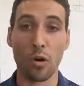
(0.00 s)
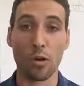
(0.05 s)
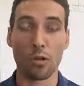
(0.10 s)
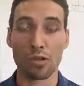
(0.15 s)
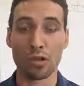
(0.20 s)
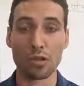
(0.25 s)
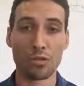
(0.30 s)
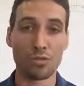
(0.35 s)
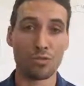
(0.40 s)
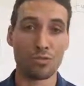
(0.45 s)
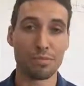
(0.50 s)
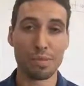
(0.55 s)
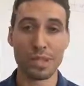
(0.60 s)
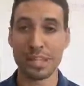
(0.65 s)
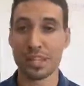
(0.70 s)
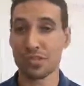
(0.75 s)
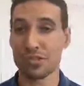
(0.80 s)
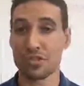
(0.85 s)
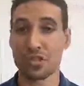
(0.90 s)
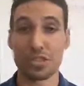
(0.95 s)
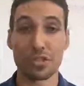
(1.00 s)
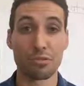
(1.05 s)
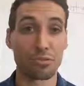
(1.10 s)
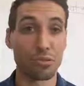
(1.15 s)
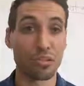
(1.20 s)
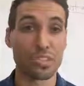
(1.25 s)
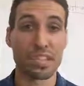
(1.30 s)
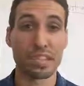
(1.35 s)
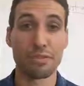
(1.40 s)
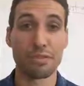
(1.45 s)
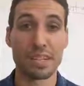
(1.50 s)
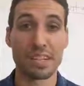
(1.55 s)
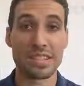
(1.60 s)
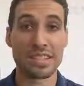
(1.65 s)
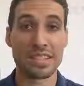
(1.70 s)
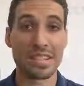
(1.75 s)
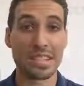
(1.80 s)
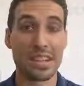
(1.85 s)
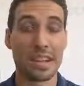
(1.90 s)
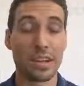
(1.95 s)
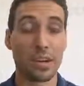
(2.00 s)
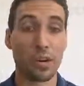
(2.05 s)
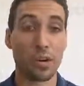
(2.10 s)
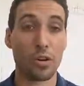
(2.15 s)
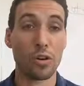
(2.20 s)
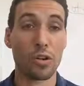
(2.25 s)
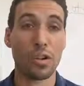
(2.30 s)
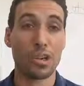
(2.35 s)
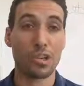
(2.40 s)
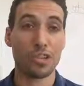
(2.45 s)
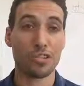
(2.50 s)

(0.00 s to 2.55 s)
or you've been interested in real estate investing at all,